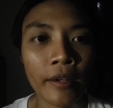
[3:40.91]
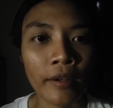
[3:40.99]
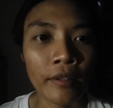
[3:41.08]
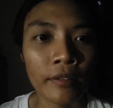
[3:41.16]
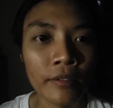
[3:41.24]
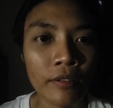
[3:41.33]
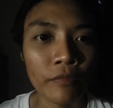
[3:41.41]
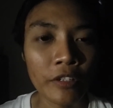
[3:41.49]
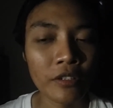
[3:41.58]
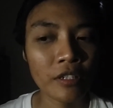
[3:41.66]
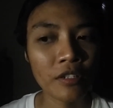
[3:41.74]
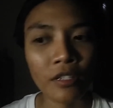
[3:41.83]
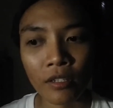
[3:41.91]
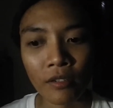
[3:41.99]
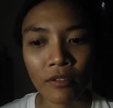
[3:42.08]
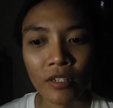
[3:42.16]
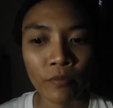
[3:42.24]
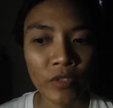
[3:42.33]
And it's just
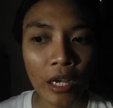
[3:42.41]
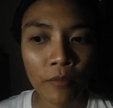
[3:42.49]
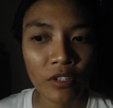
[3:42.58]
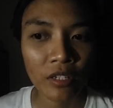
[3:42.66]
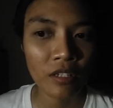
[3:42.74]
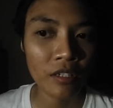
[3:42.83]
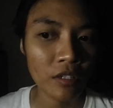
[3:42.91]
sometimes it's